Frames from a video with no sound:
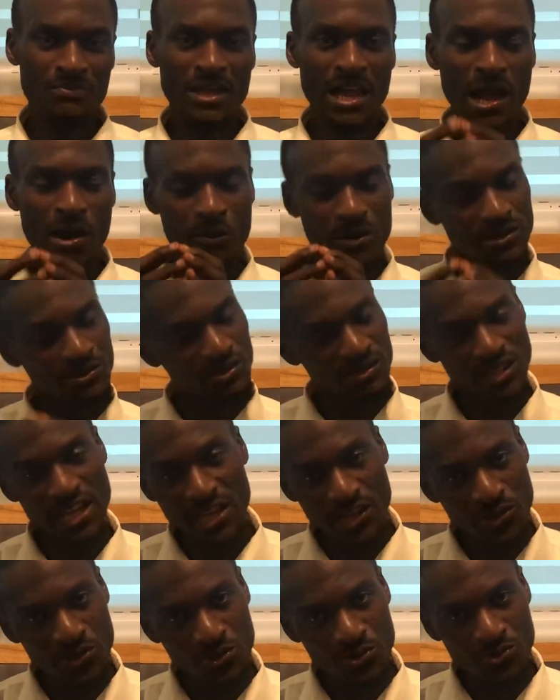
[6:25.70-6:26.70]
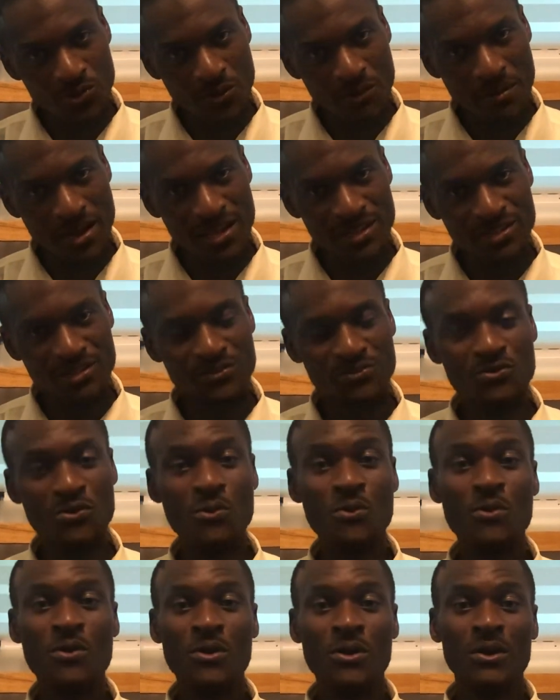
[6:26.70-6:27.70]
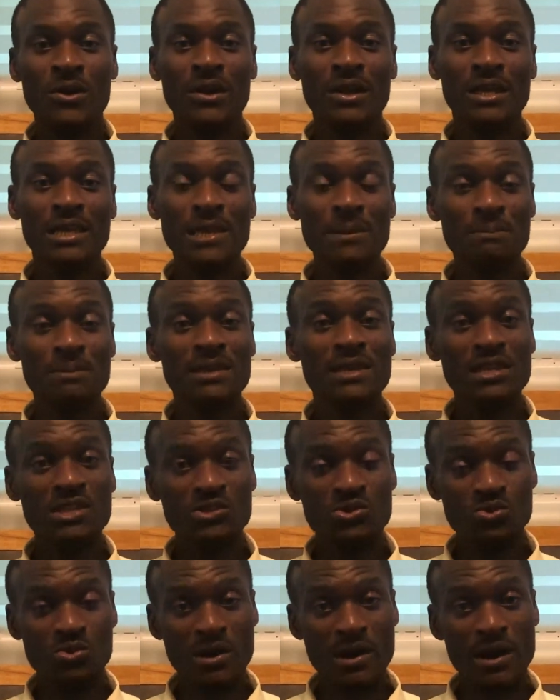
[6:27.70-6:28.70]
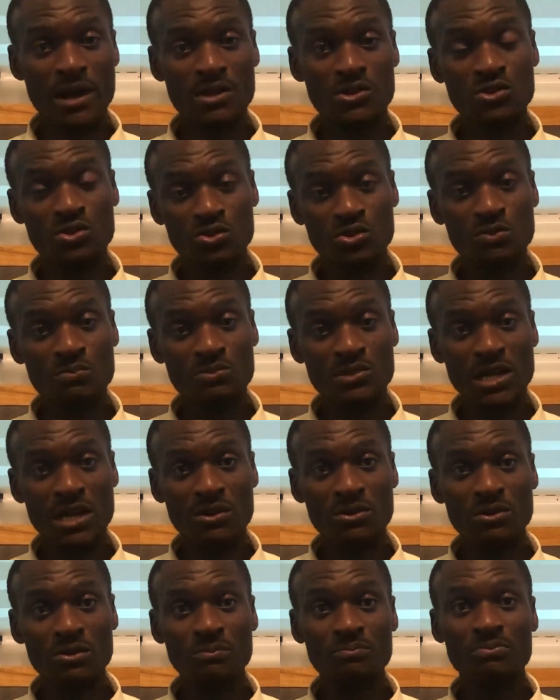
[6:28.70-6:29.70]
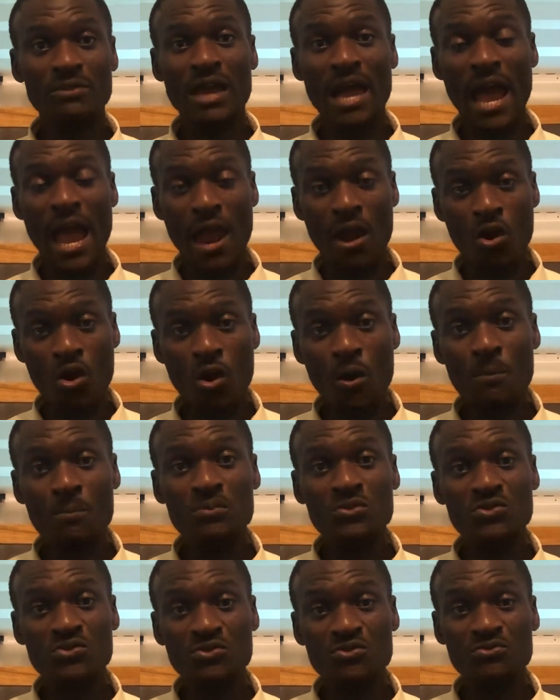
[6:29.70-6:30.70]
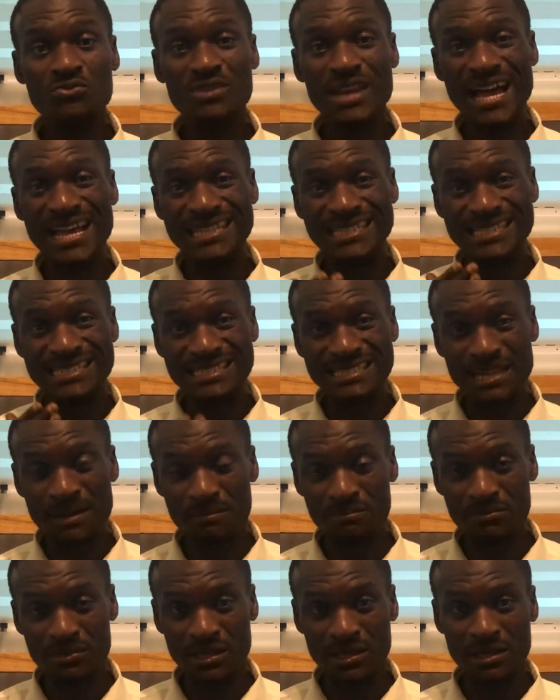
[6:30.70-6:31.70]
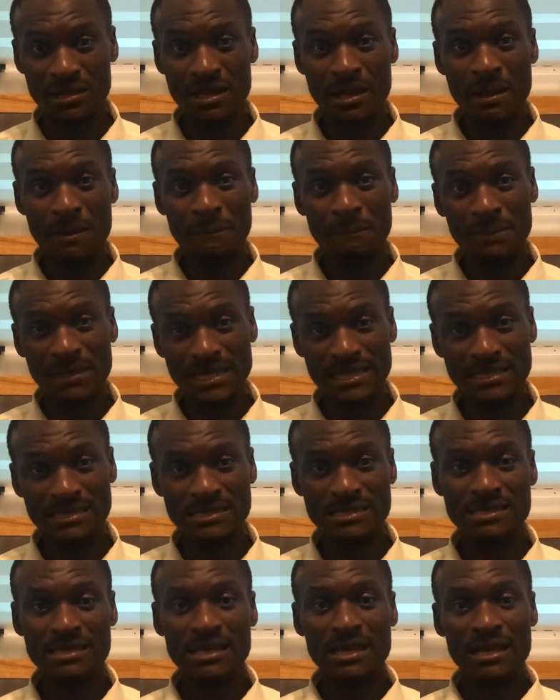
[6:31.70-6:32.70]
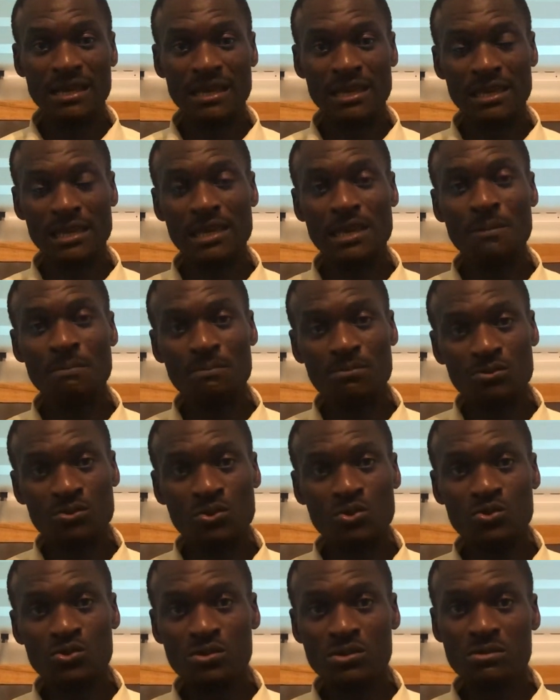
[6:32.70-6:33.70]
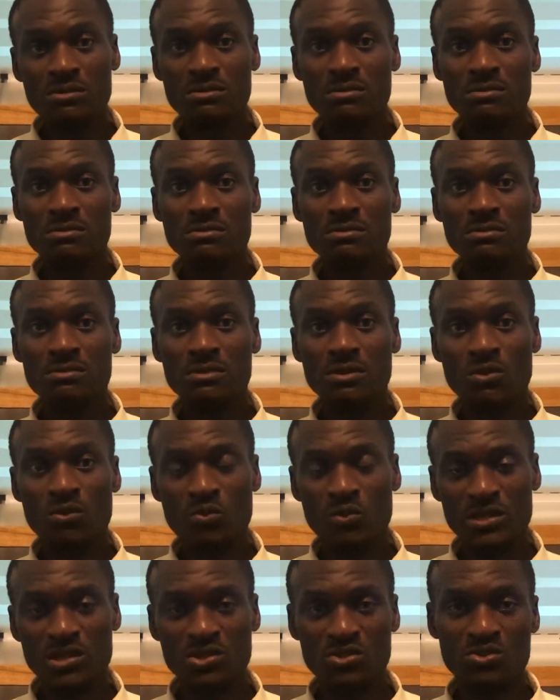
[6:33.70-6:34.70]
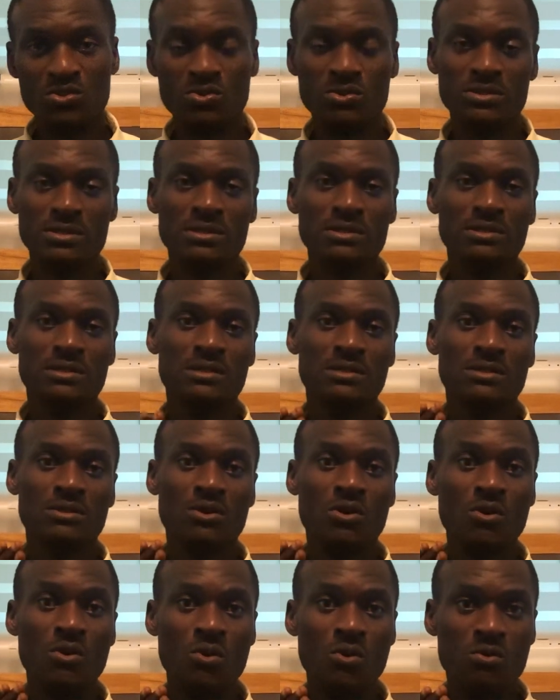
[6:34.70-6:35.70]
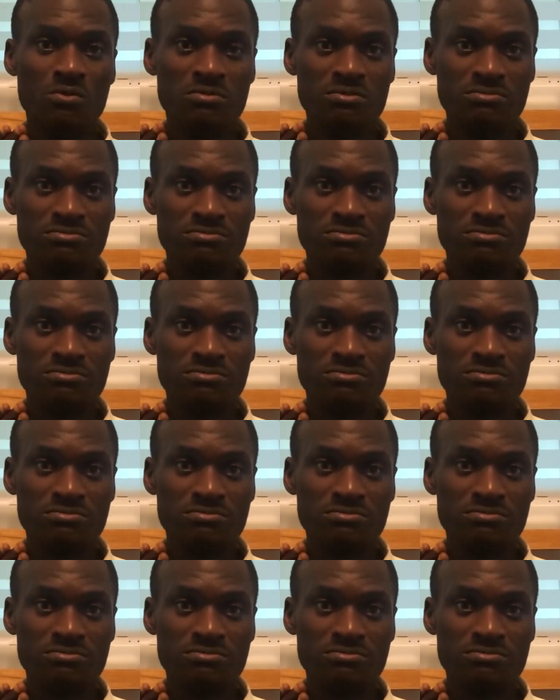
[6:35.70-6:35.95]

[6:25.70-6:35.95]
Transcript: I want to thank you so much for keeping it to our YouTube channel. I hope you've learned something. Please keep those questions or